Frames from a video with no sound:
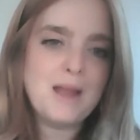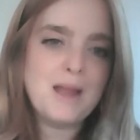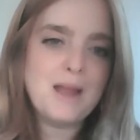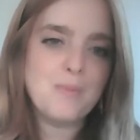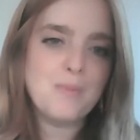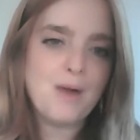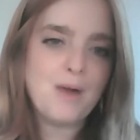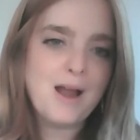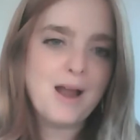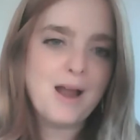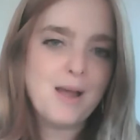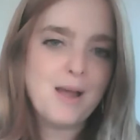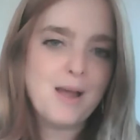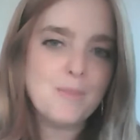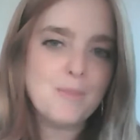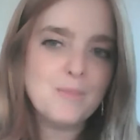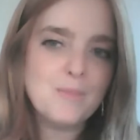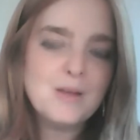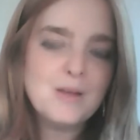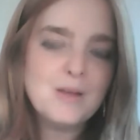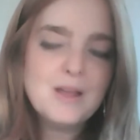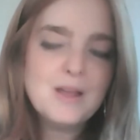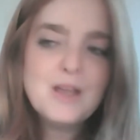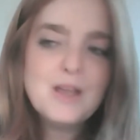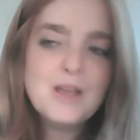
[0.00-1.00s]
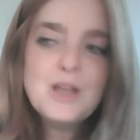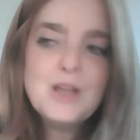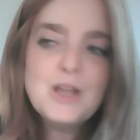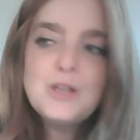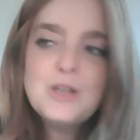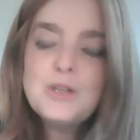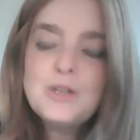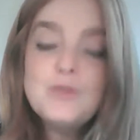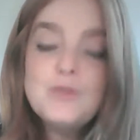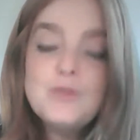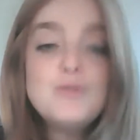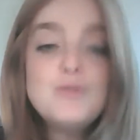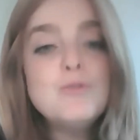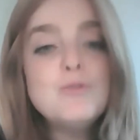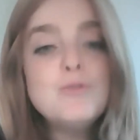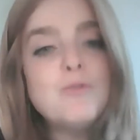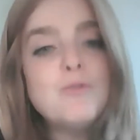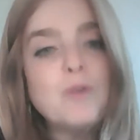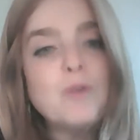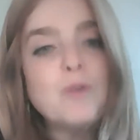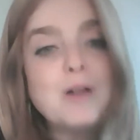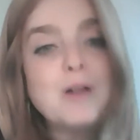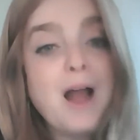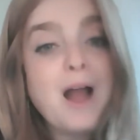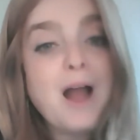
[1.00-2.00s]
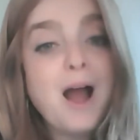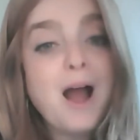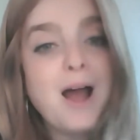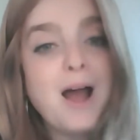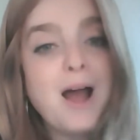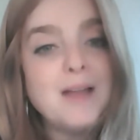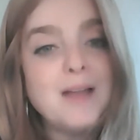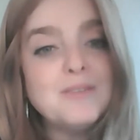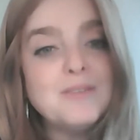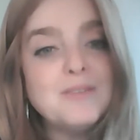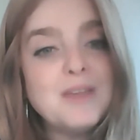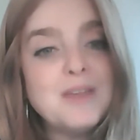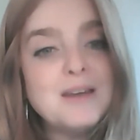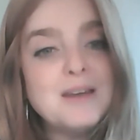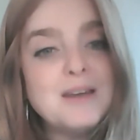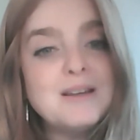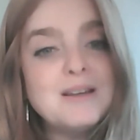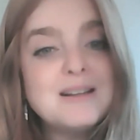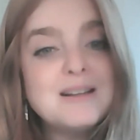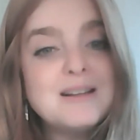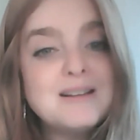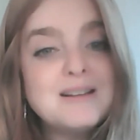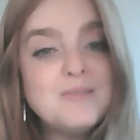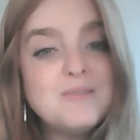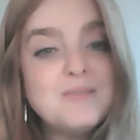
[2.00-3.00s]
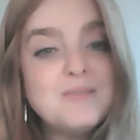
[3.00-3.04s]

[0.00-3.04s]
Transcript: Abraham to do for God than